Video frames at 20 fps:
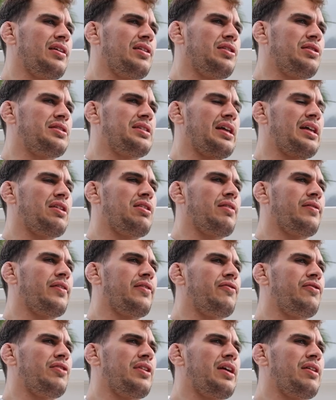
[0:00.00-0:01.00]
It's not like you have a
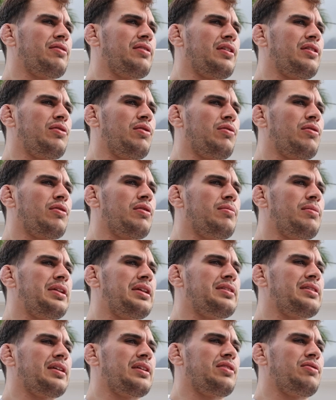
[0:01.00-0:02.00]
foot out the door, but
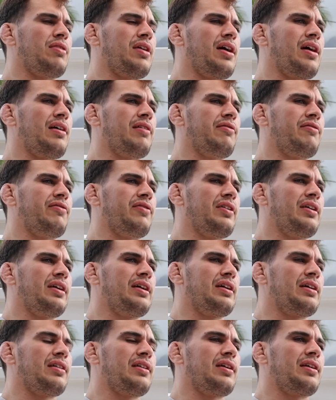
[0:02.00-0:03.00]
it's like you have
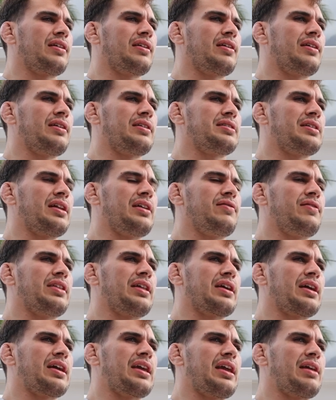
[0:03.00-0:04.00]
like it's not even
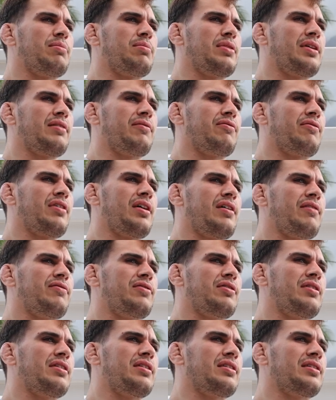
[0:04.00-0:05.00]
like a game plan for
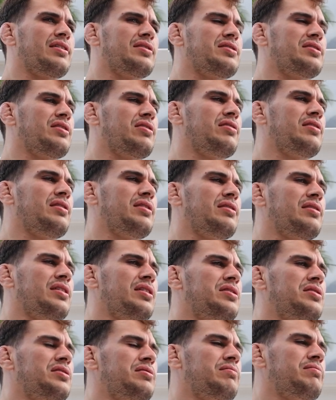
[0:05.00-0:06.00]
after. I think necessarily
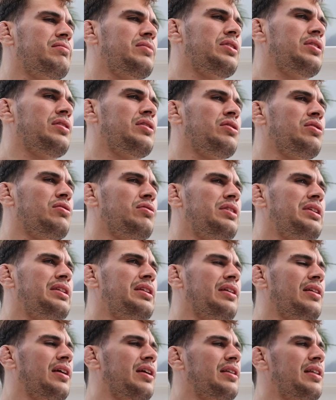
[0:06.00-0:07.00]
because you don't need
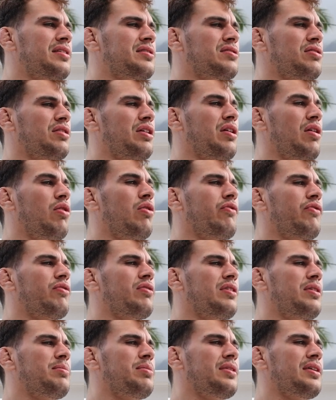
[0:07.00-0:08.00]
to like necessarily
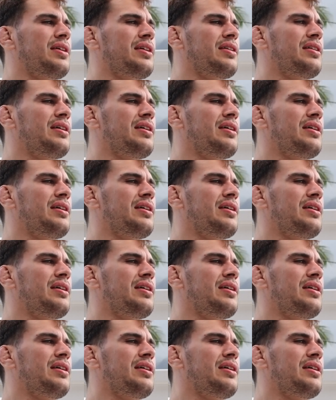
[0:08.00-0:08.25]
overly plan.